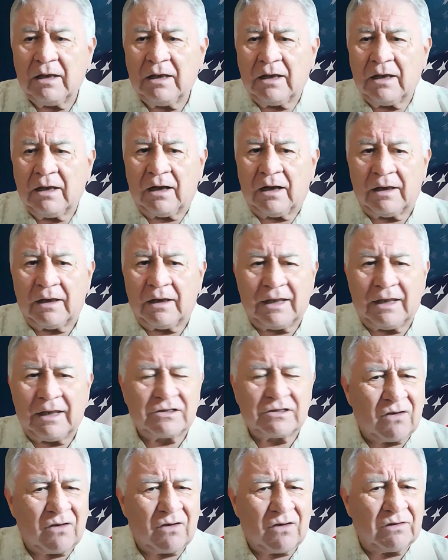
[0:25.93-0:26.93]
And it's
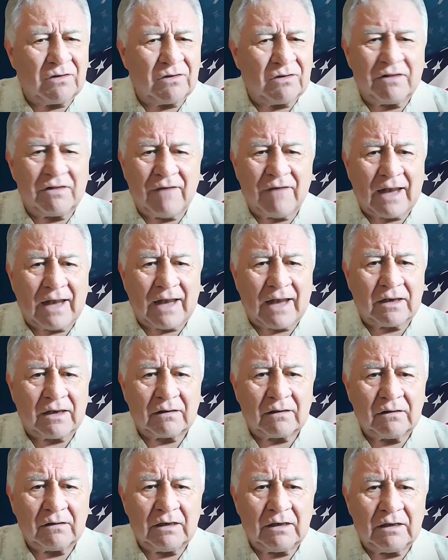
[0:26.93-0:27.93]
not only the Vatican,